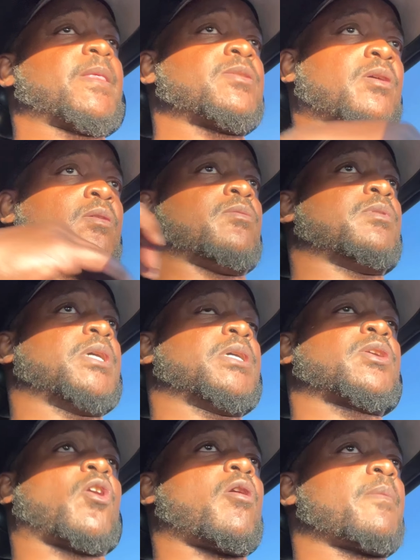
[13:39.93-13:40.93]
So
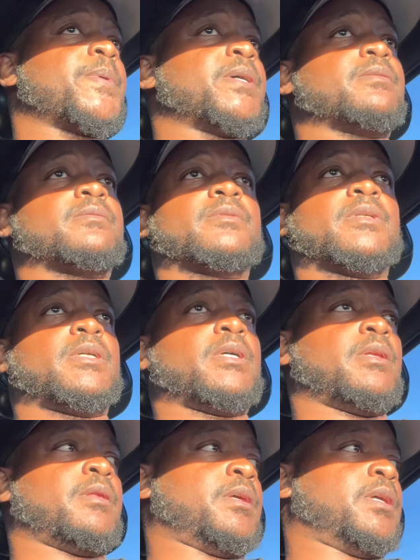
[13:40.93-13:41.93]
carpet,
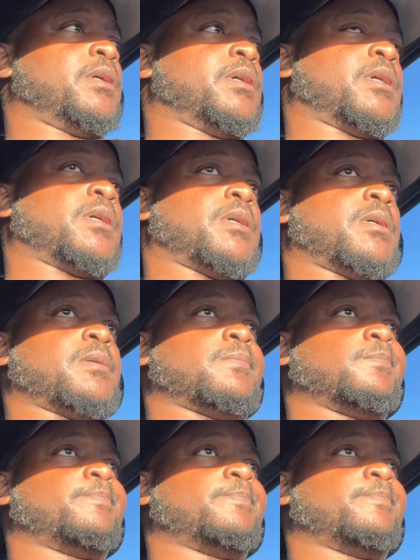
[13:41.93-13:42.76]
the